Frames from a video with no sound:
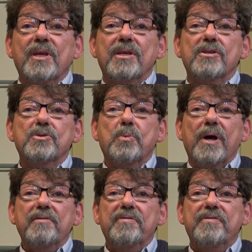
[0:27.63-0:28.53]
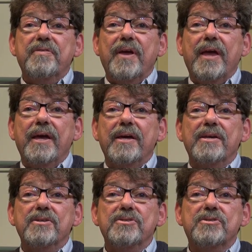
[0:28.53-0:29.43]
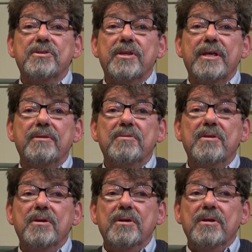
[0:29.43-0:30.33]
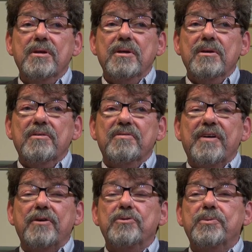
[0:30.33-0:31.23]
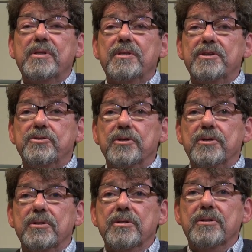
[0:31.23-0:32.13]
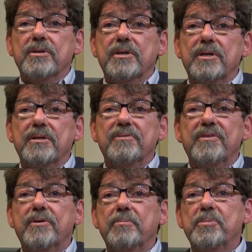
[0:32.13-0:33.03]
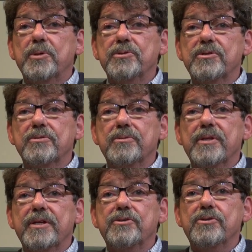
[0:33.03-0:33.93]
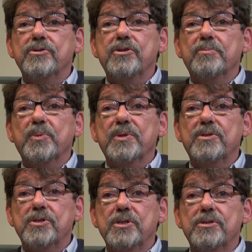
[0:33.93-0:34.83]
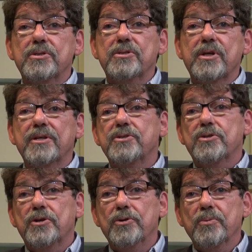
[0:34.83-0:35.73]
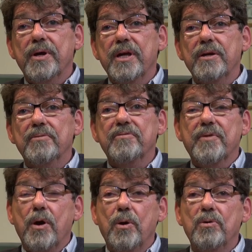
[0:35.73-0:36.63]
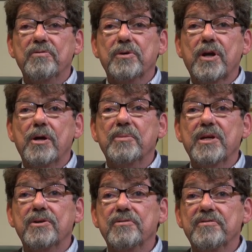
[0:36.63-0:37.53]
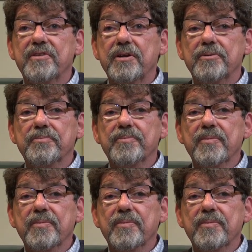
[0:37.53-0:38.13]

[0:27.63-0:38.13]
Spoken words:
His wife has then found religion, a very personal relationship with Jesus, as her way of overcoming her fear.